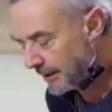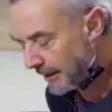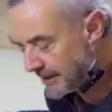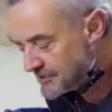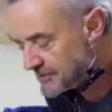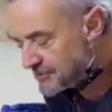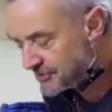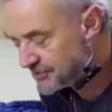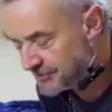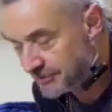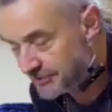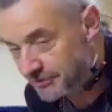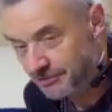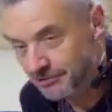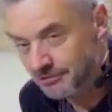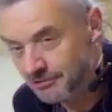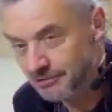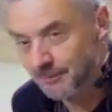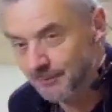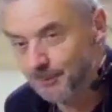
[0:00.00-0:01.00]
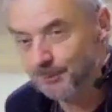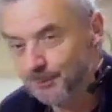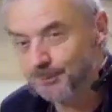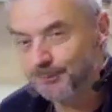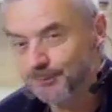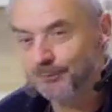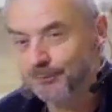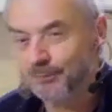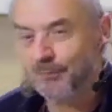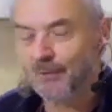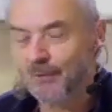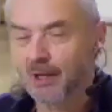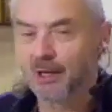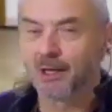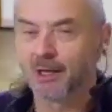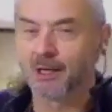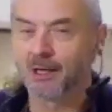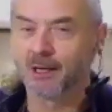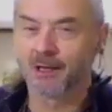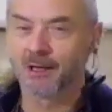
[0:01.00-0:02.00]
is still,
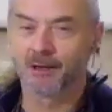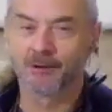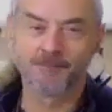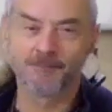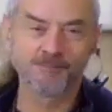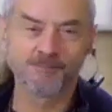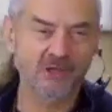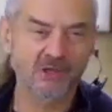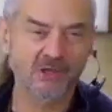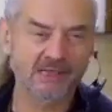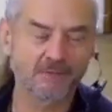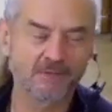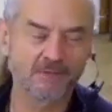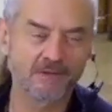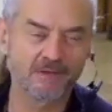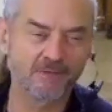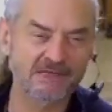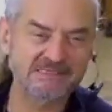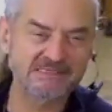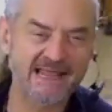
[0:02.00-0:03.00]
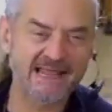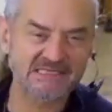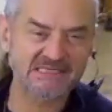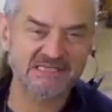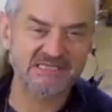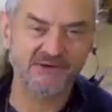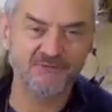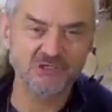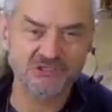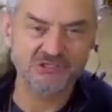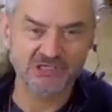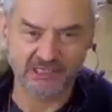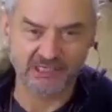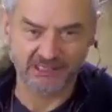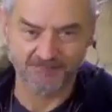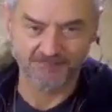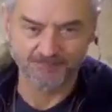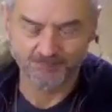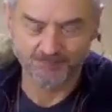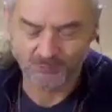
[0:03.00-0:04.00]
um, it, it, there's an
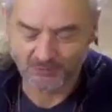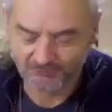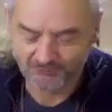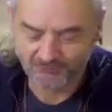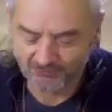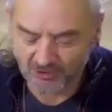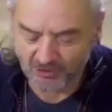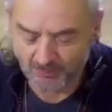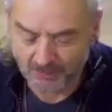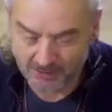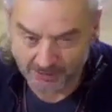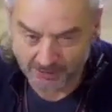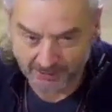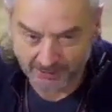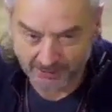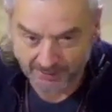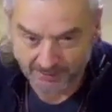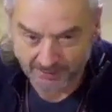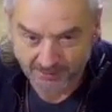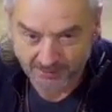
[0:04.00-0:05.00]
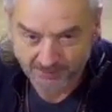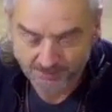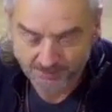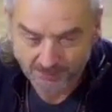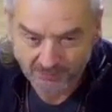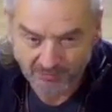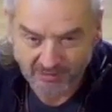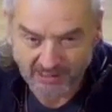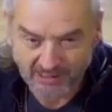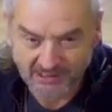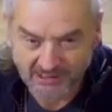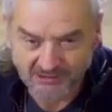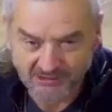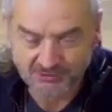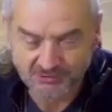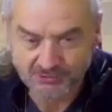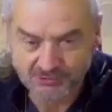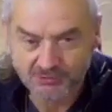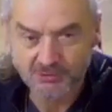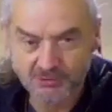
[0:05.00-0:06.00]
activity for the mind that
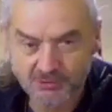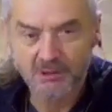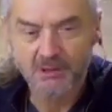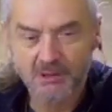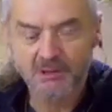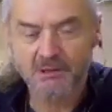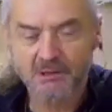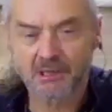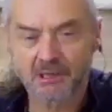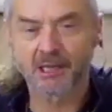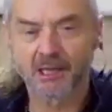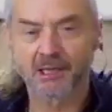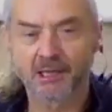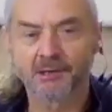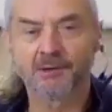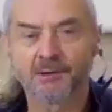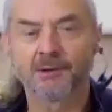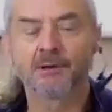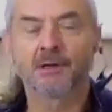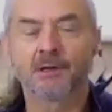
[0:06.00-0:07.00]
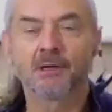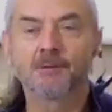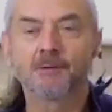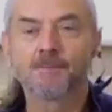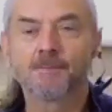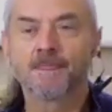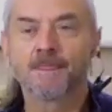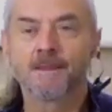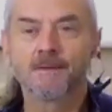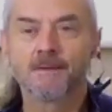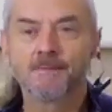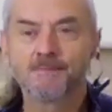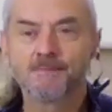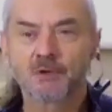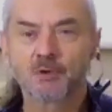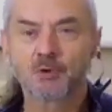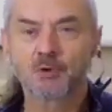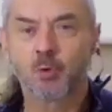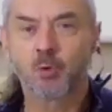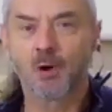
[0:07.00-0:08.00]
can
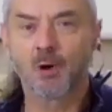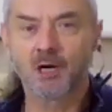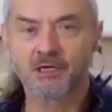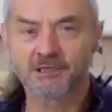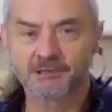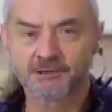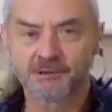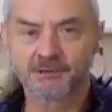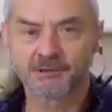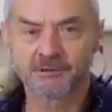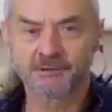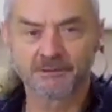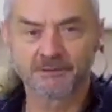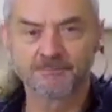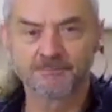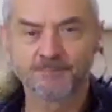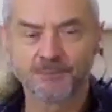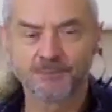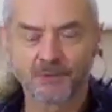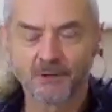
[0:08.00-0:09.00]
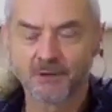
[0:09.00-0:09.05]
quieten